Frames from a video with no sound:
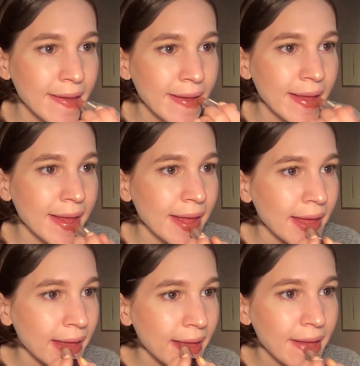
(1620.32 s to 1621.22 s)

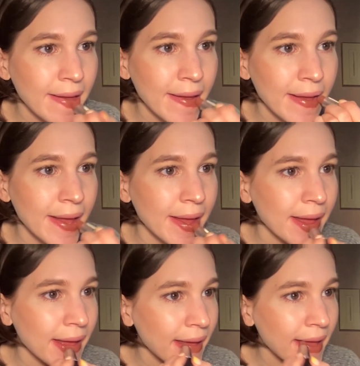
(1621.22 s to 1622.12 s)

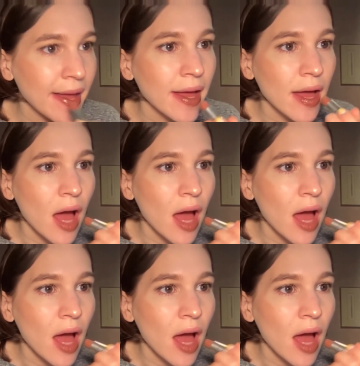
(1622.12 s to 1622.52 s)
Nothing is said.